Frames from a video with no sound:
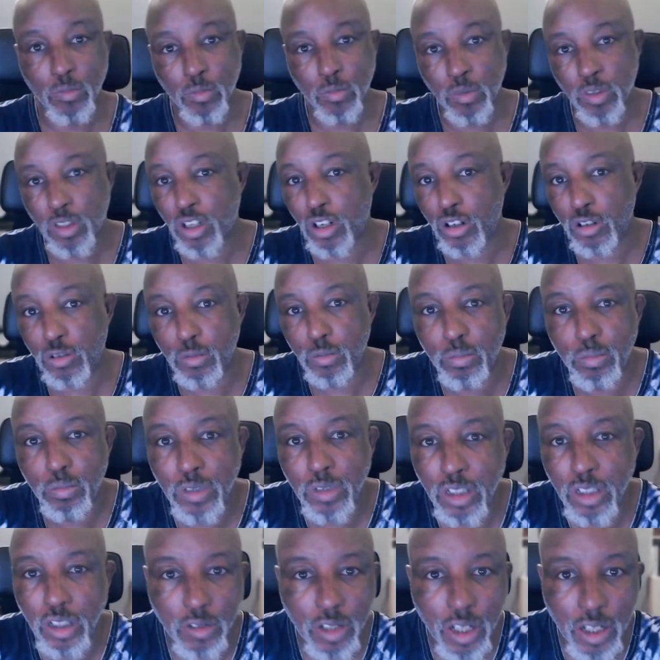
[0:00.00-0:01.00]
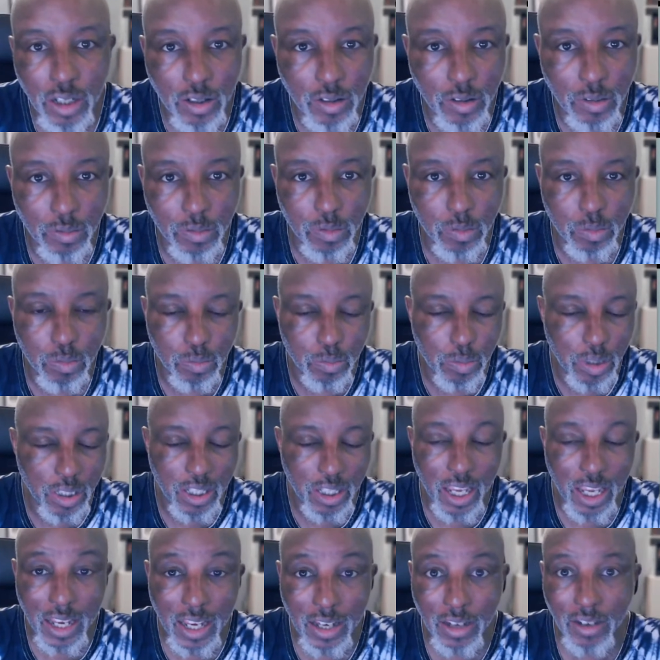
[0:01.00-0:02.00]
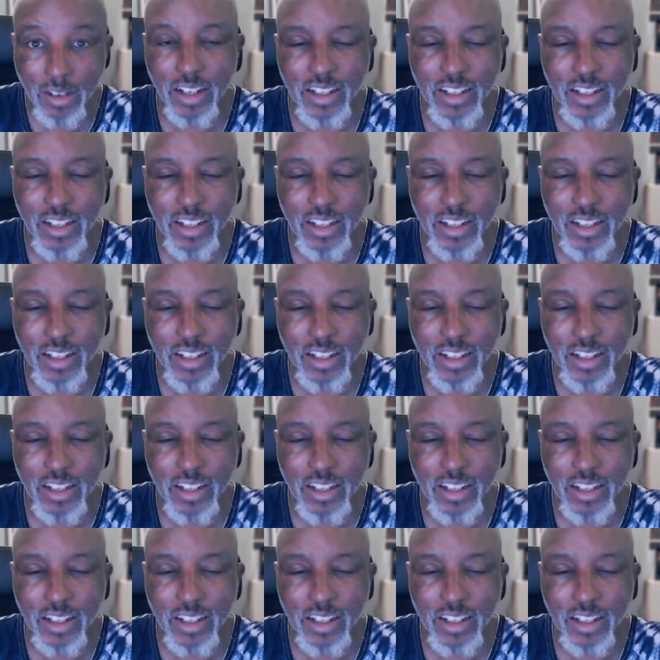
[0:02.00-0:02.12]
Go, they begin.